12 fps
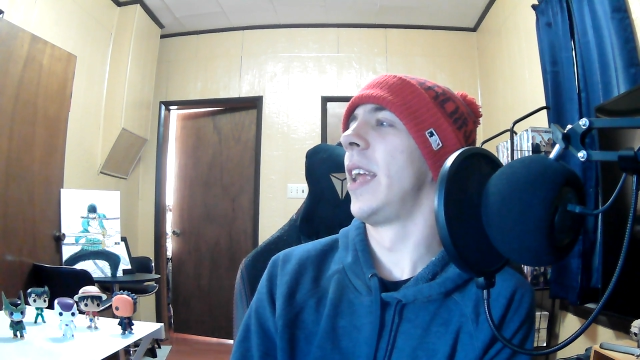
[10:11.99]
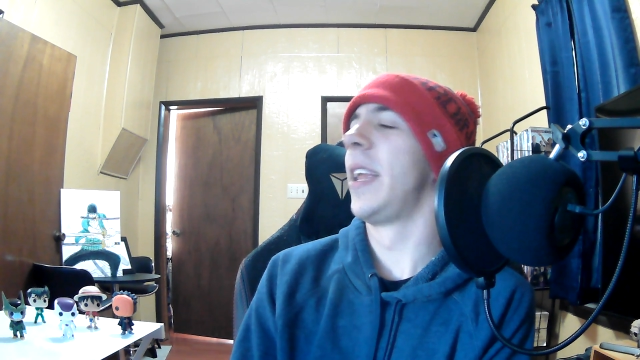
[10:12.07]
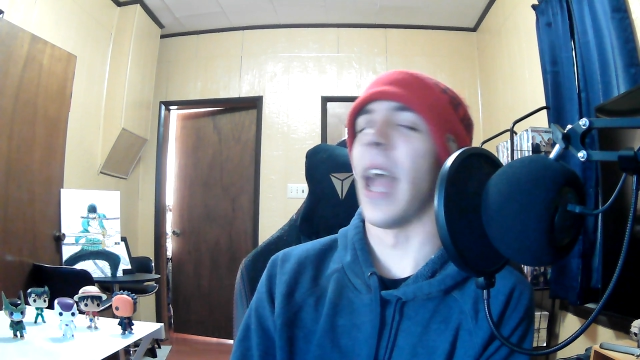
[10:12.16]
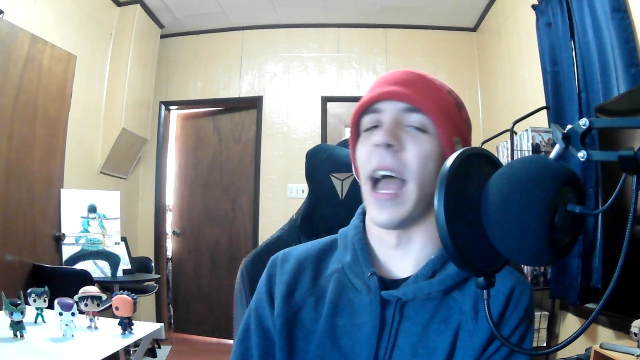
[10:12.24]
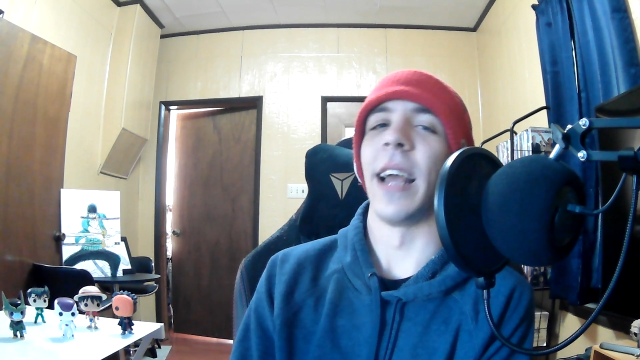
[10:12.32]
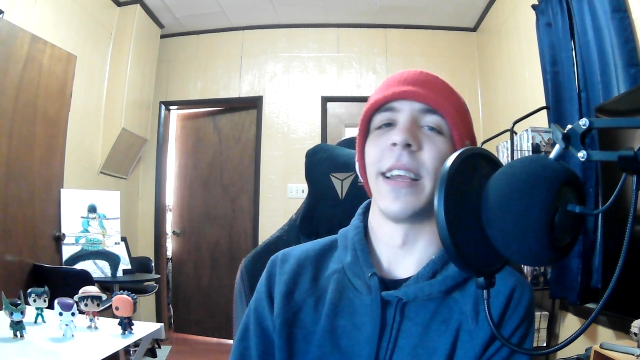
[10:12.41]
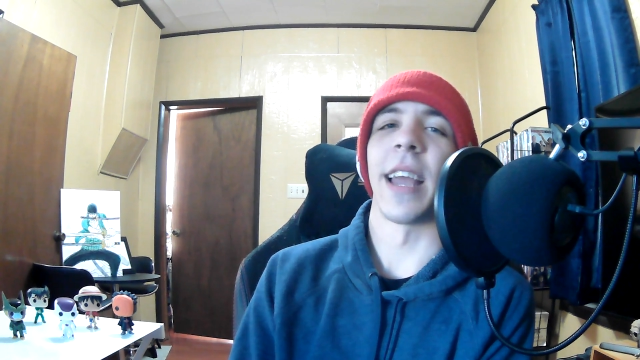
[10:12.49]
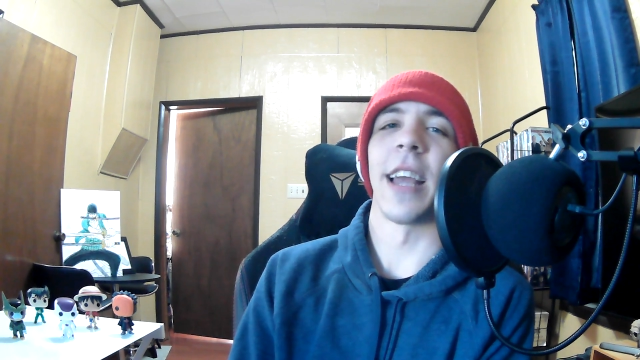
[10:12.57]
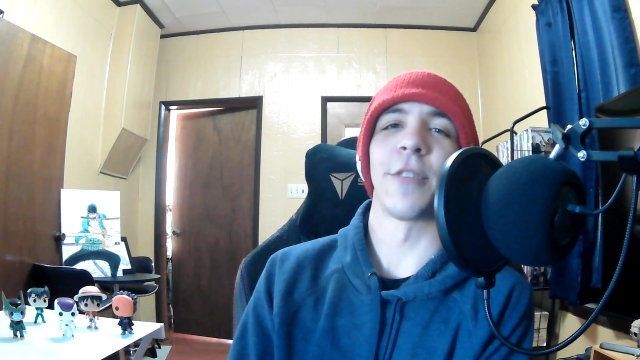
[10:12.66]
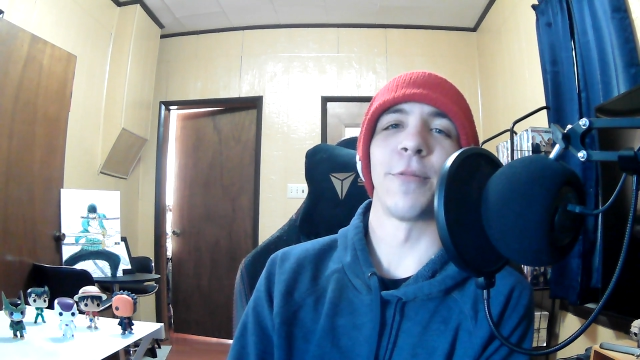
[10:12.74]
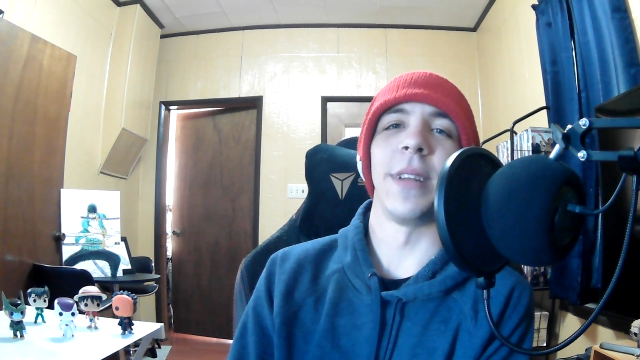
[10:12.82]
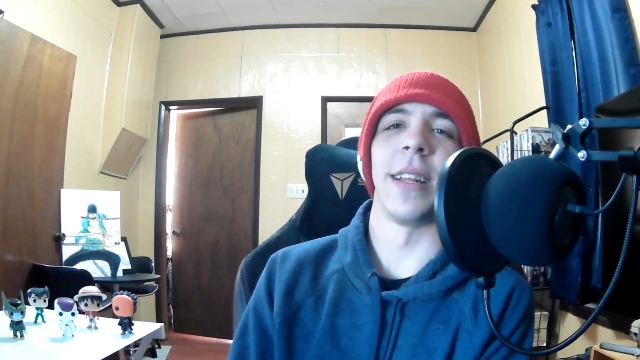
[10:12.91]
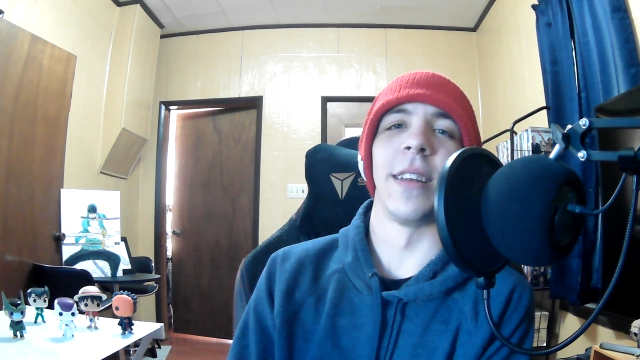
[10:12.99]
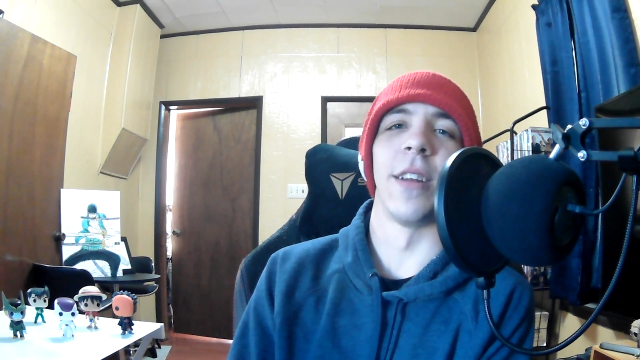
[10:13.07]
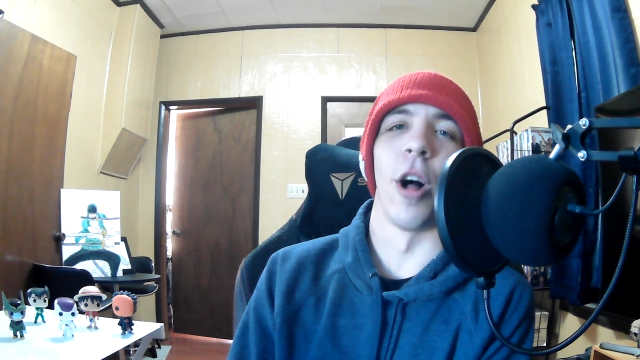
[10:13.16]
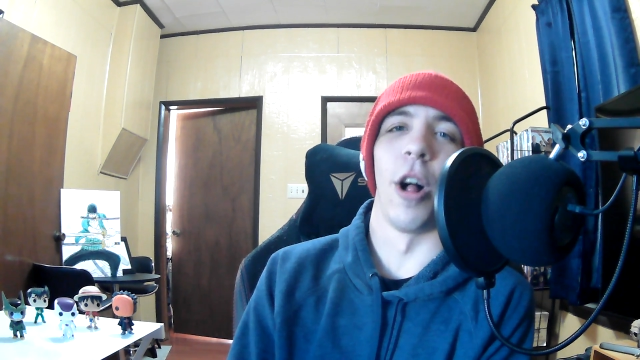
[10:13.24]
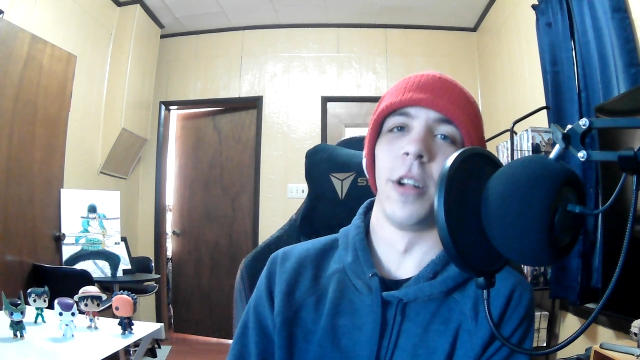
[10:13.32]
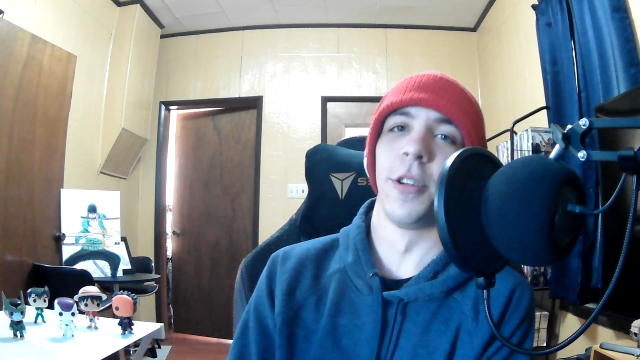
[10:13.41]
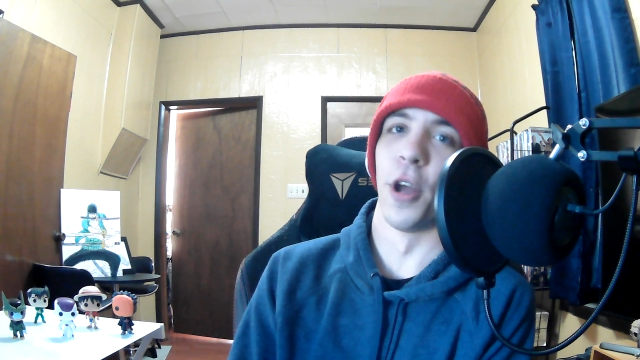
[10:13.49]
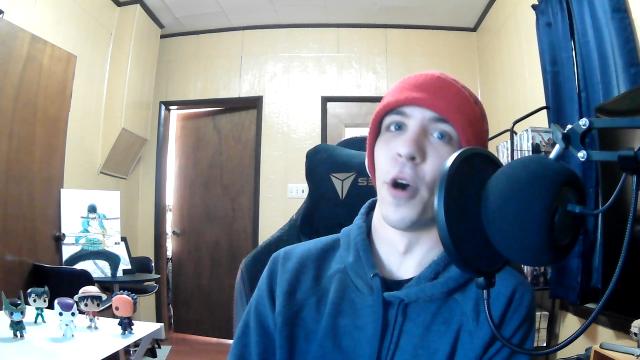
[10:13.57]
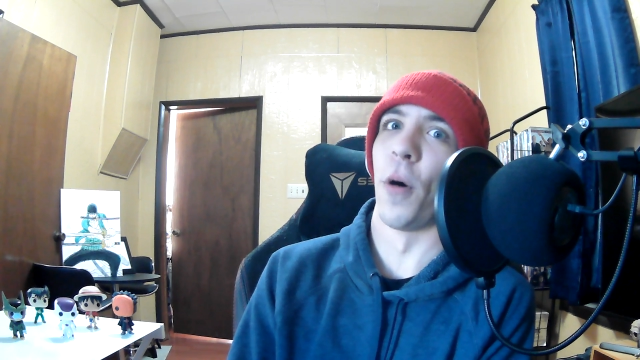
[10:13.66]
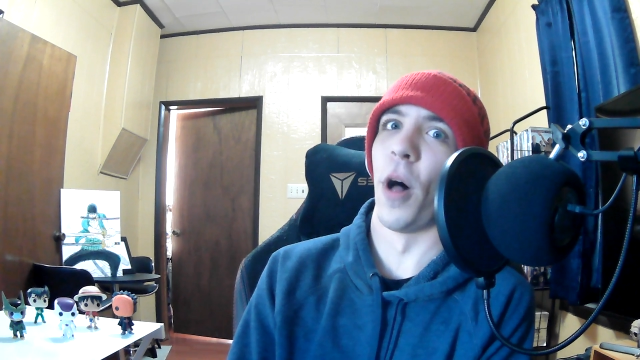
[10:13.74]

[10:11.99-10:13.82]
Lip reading: in case we didn't all know